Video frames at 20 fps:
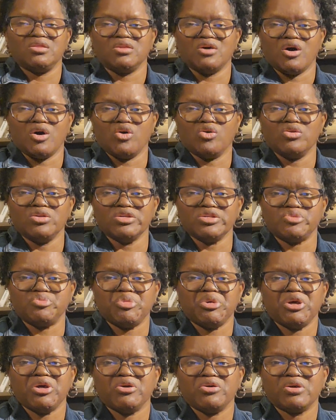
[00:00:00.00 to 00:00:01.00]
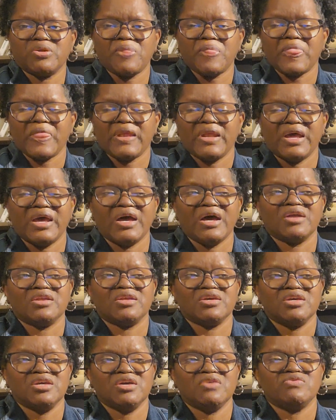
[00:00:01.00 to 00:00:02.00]
the Holy Spirit. They
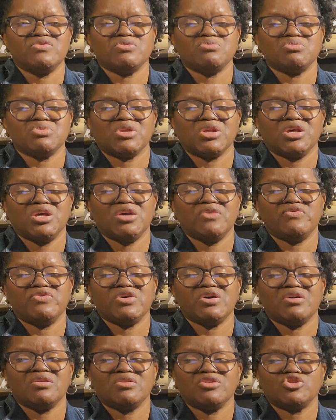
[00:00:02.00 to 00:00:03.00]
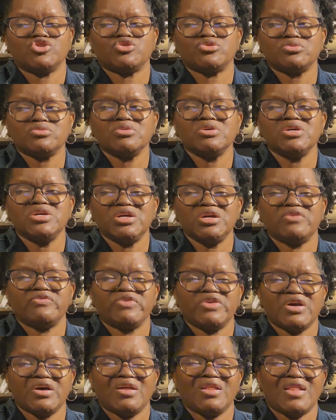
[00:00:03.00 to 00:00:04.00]
got to truly
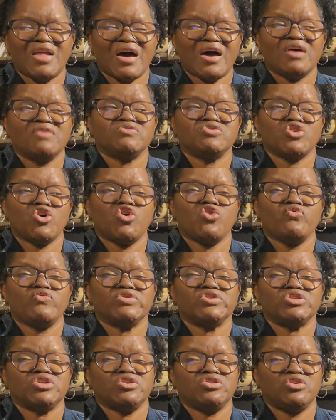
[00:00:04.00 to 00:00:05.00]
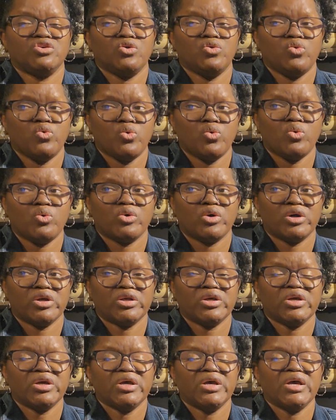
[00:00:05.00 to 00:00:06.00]
give their lives over to the
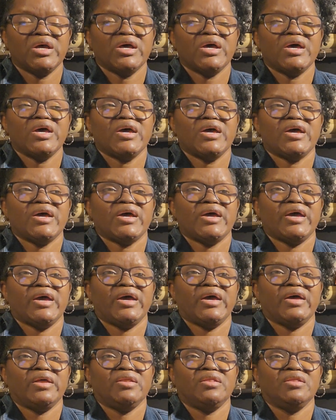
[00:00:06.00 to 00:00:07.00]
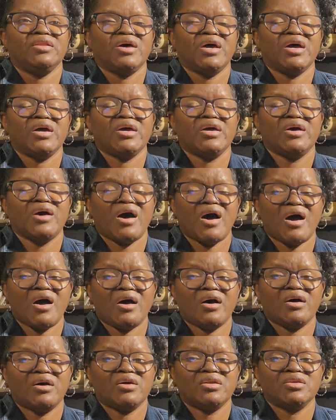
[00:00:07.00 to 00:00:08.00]
Lord and let
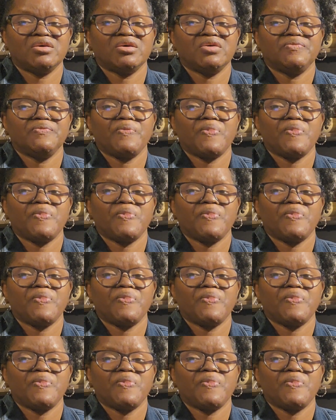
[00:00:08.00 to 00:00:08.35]
God